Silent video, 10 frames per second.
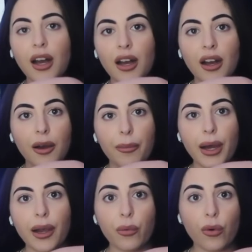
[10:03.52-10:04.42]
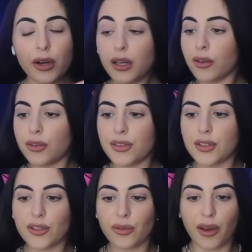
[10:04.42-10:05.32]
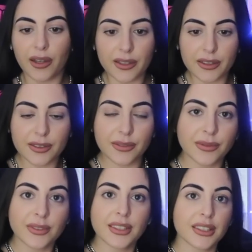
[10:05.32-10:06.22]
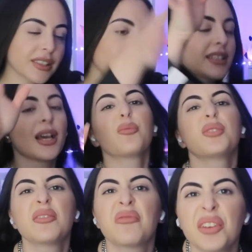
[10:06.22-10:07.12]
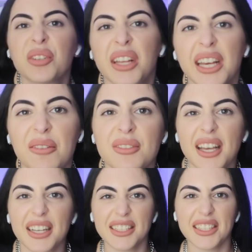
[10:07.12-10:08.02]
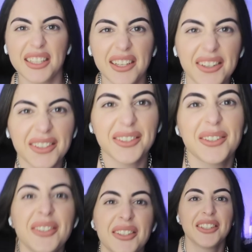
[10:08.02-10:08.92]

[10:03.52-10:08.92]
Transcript: I wore heels to do that. Because I want to feel like I was actually there, you know?